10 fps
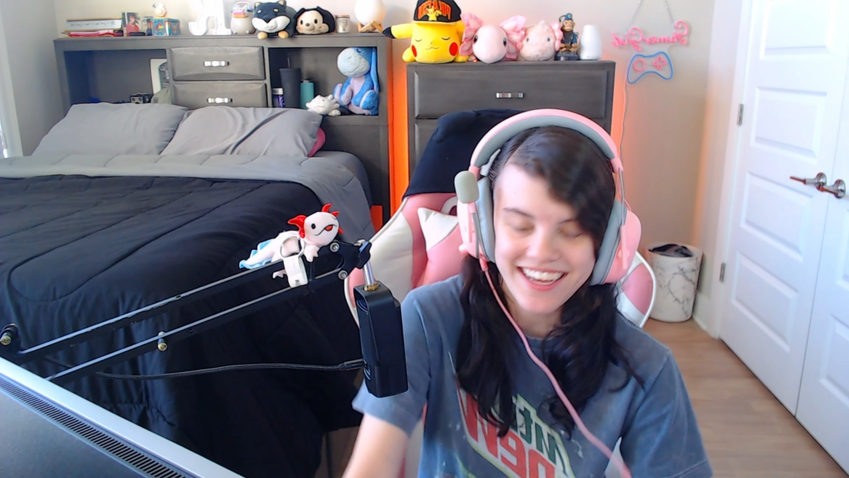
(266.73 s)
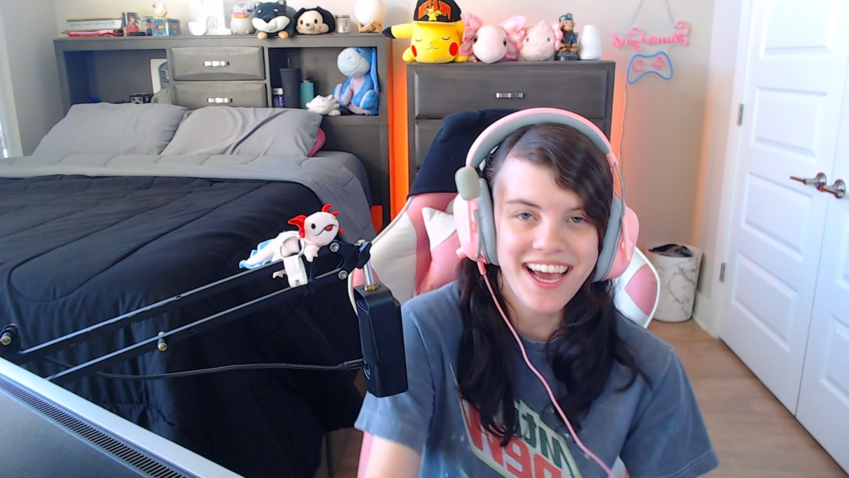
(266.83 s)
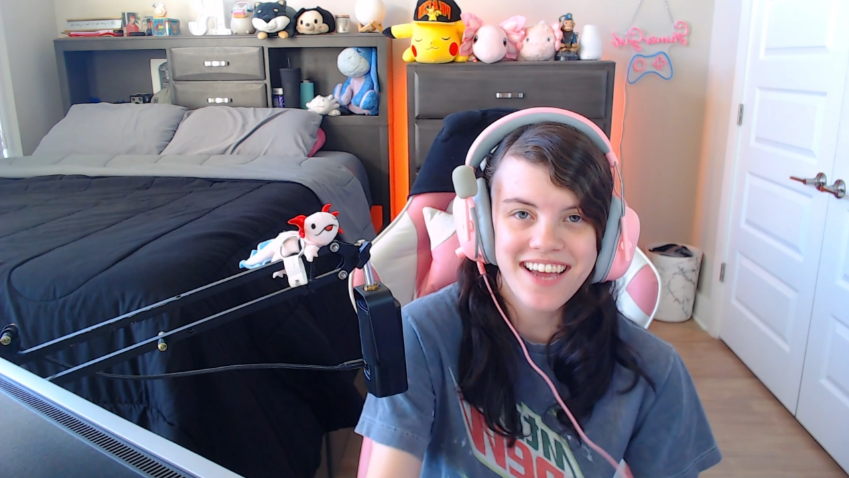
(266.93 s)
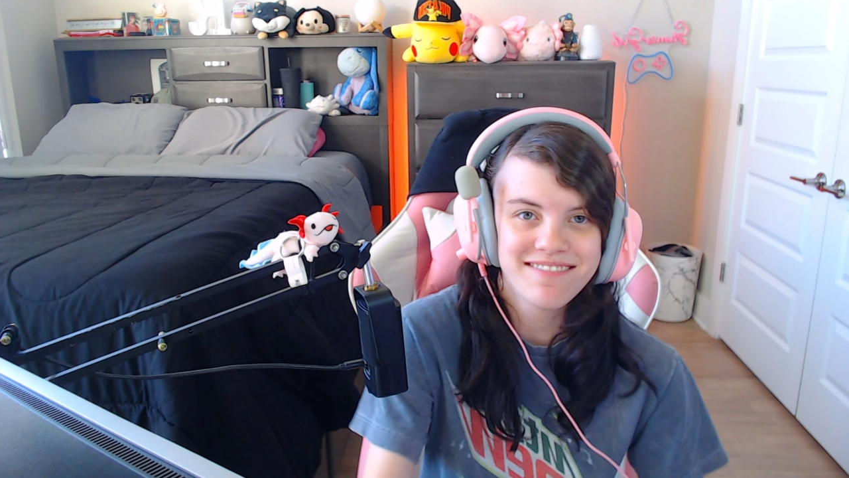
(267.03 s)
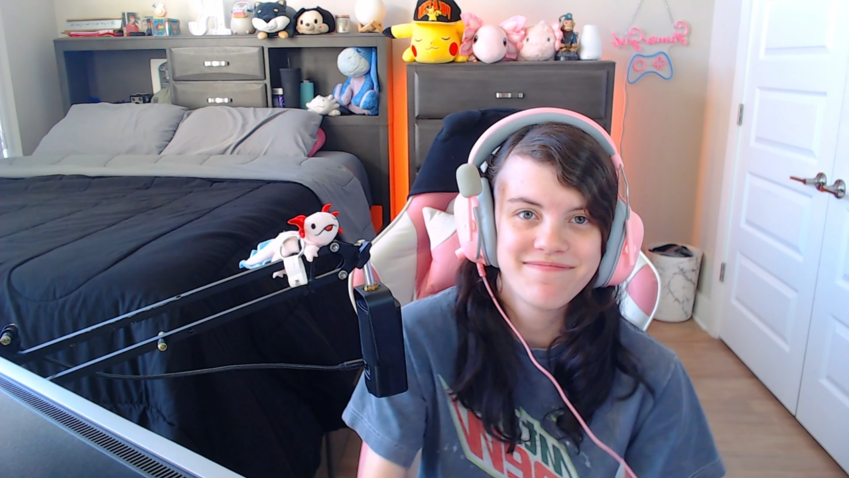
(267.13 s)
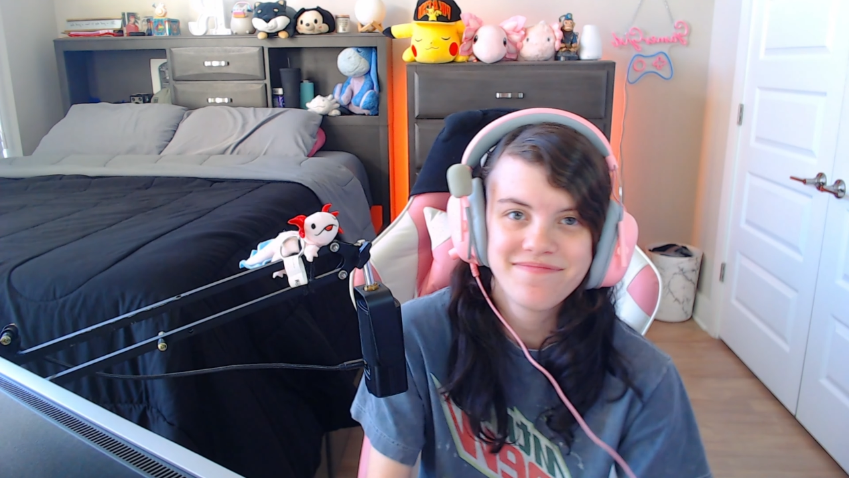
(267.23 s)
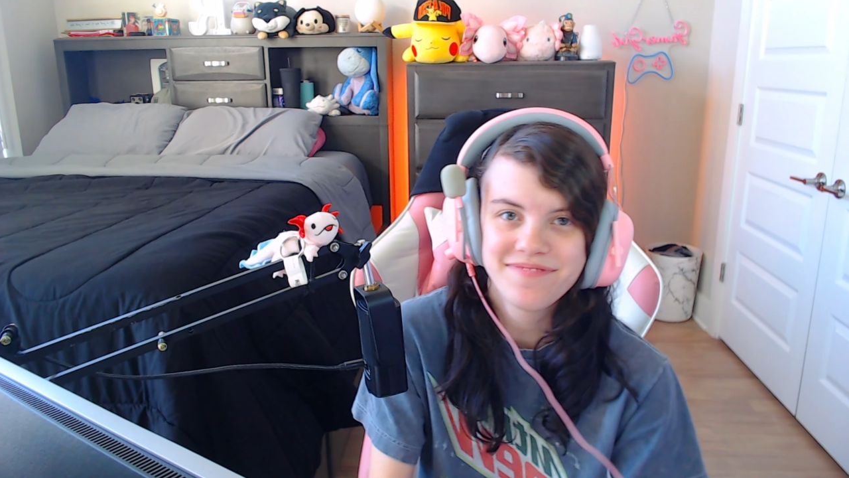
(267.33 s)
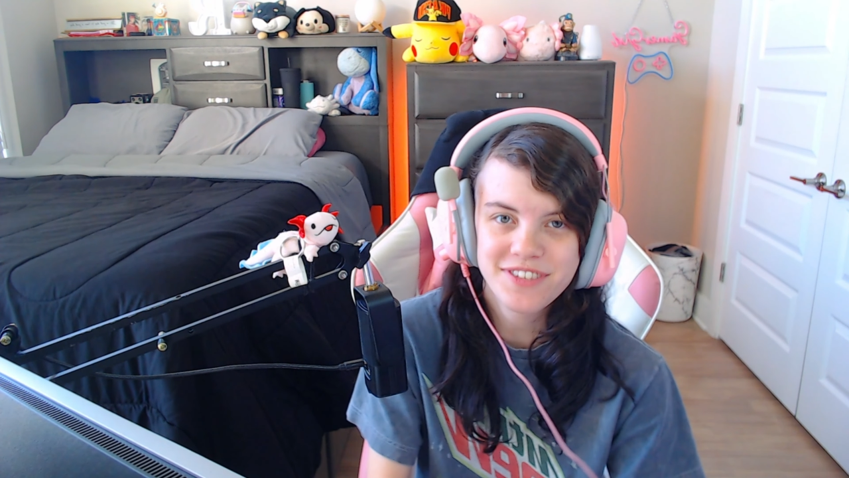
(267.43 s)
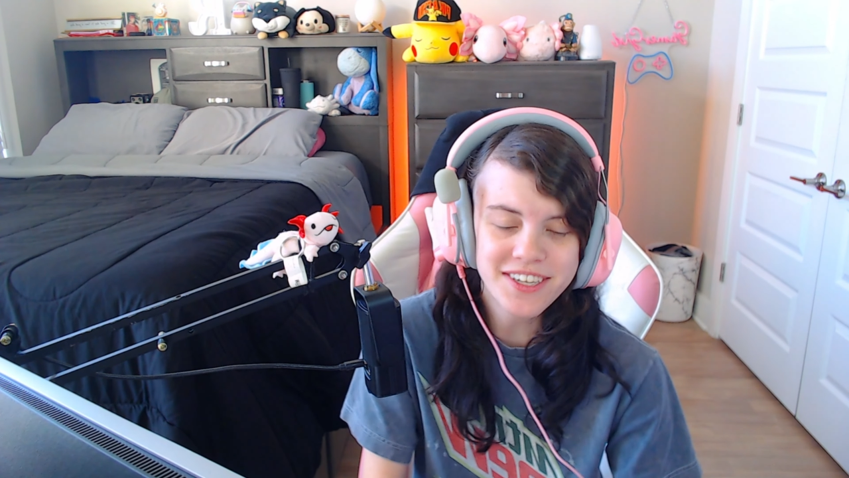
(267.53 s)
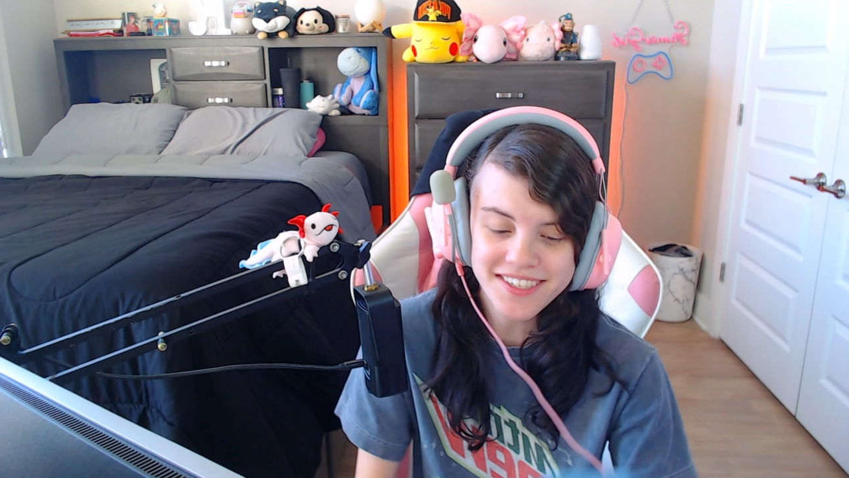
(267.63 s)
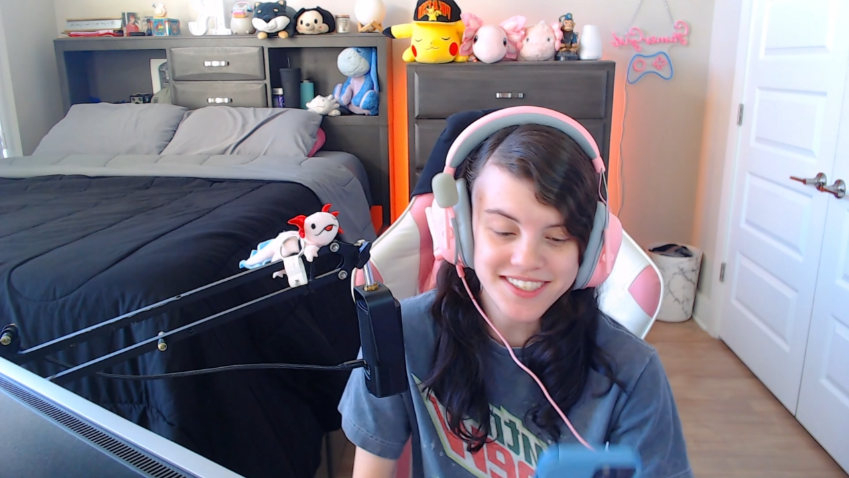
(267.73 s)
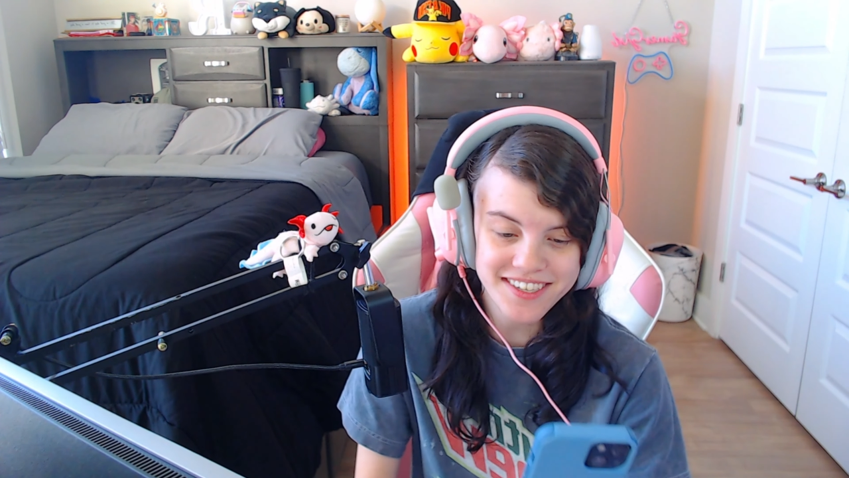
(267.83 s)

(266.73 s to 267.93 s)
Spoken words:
Again, couldn't